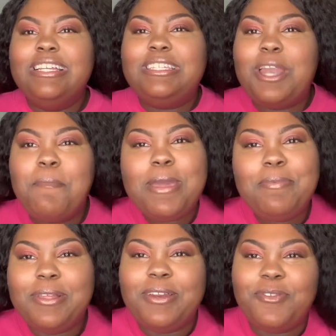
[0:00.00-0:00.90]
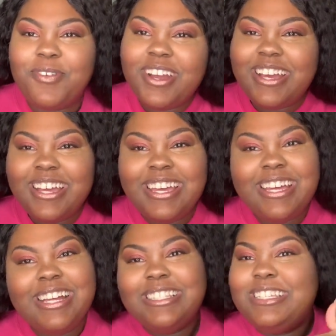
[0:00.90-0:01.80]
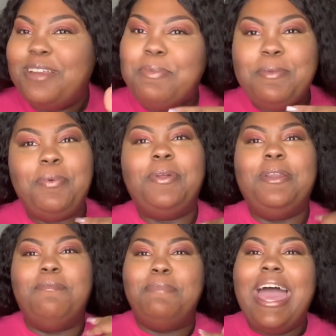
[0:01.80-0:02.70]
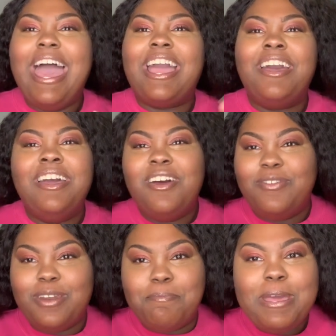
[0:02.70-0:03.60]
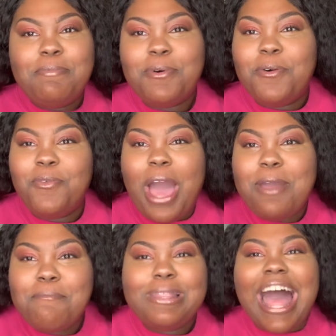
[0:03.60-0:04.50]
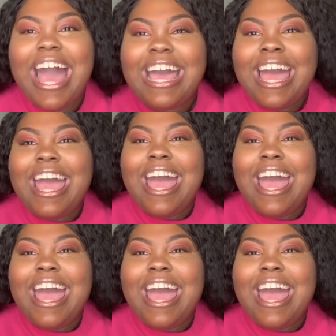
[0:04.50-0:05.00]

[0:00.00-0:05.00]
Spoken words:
To the people in the front, to the people in the back, for the people who ain't black,